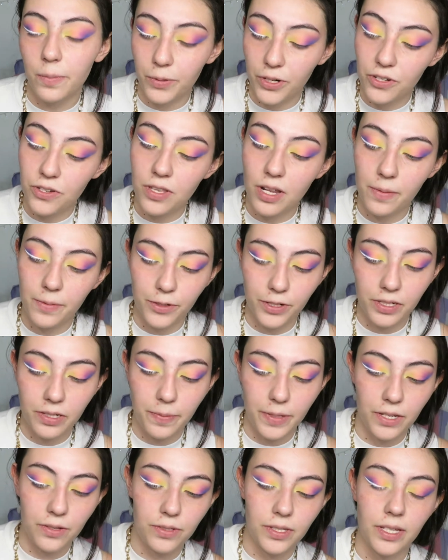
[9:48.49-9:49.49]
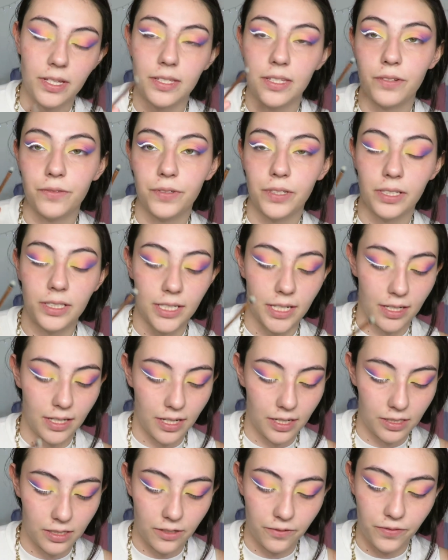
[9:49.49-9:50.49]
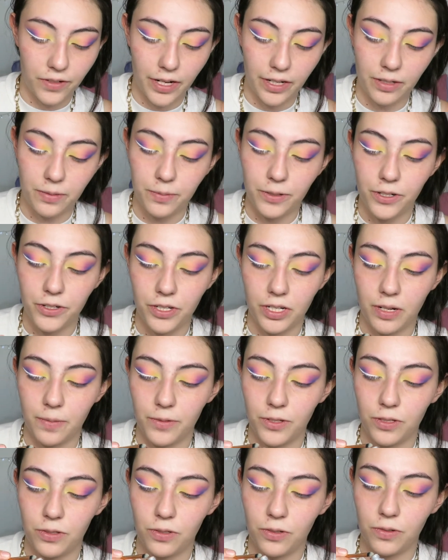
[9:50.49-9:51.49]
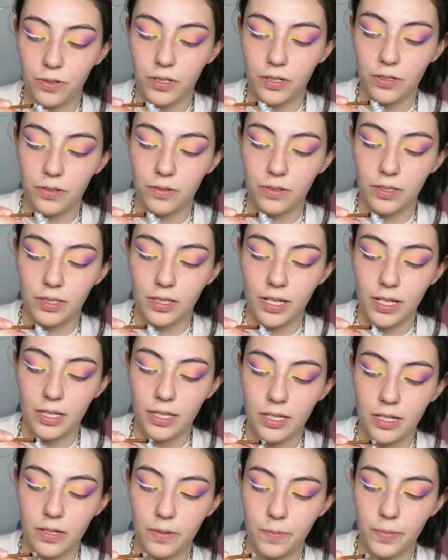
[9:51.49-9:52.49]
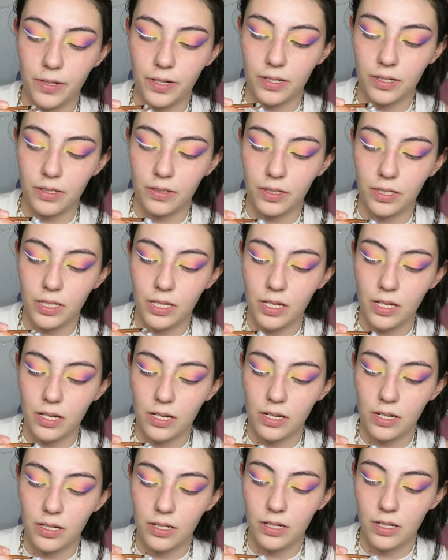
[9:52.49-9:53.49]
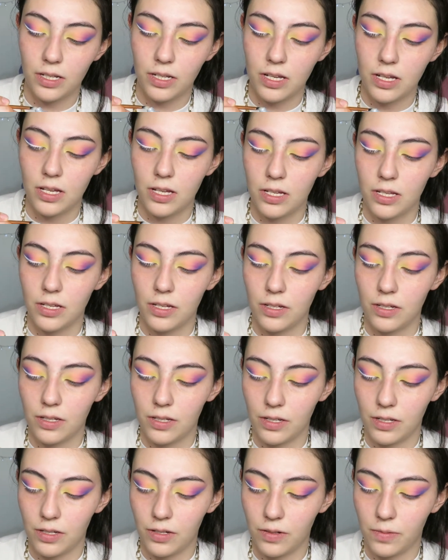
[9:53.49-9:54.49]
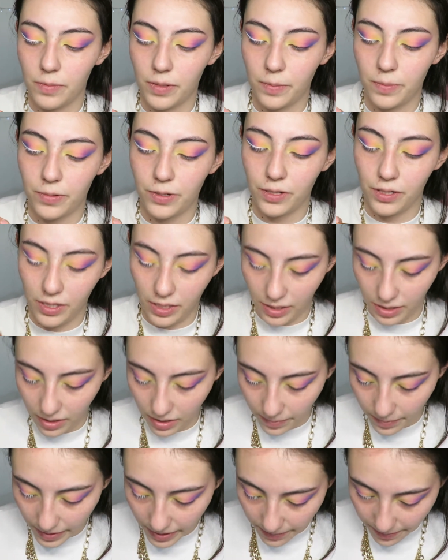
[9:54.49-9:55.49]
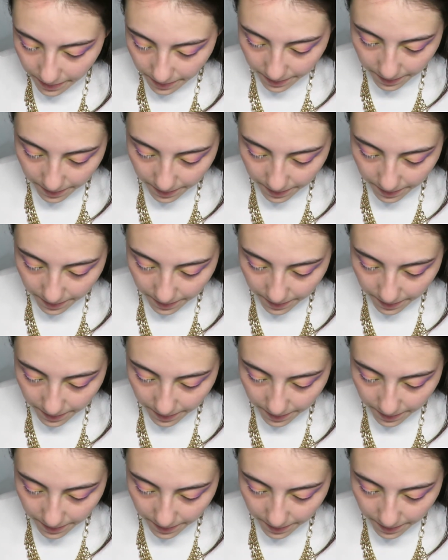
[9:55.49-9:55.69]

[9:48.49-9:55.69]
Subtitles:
the brush that I'm going to be using is a Real Techniques definer brush, and I'm just going to slightly dip it into here. Put my brush a little bit,